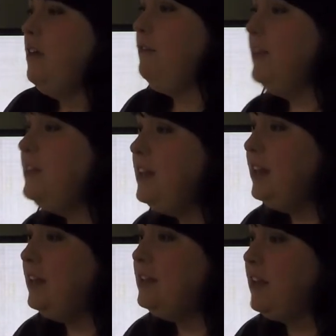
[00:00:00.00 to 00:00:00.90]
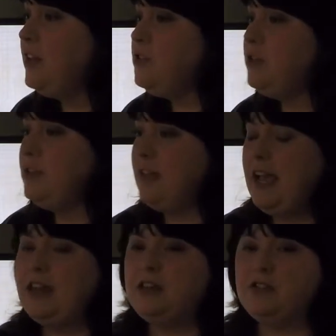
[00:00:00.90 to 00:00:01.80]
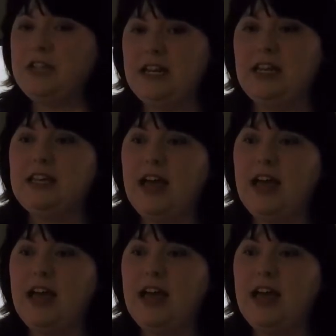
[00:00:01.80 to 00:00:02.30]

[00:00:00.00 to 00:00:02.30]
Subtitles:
visiting these countries and entertaining